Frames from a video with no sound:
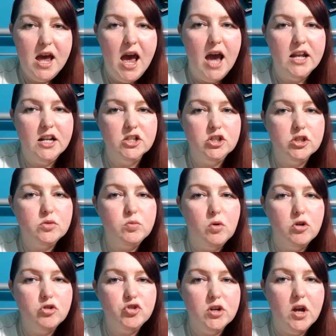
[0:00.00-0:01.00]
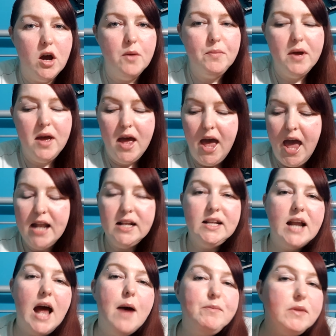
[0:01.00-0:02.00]
and I just walked right up and
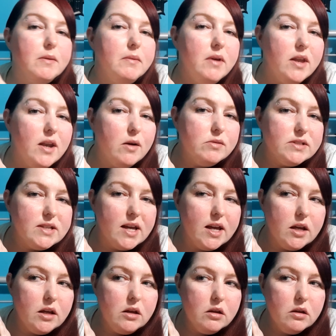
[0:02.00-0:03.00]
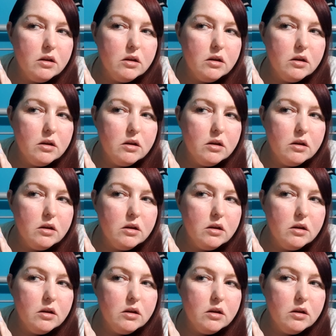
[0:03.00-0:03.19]
grabbed them and I was like,